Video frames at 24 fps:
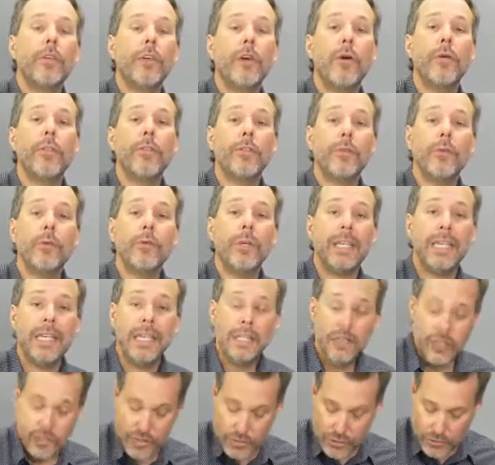go through
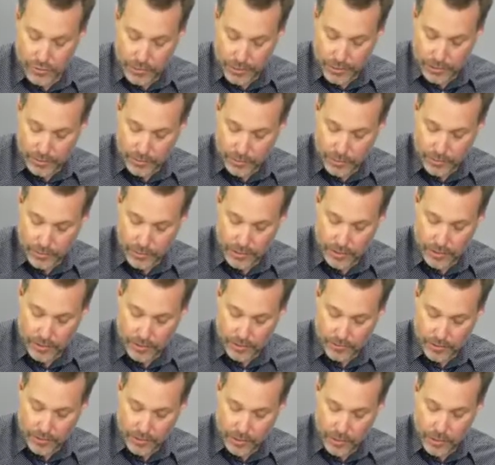each string doing
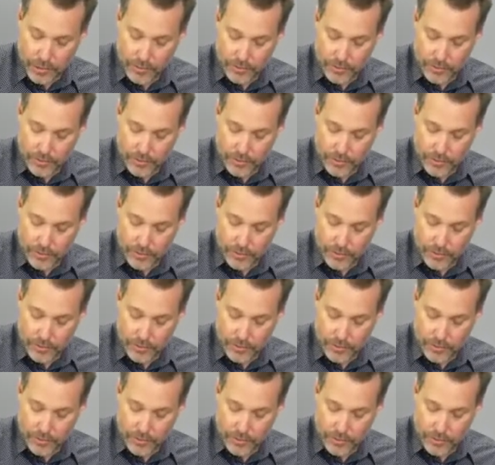this.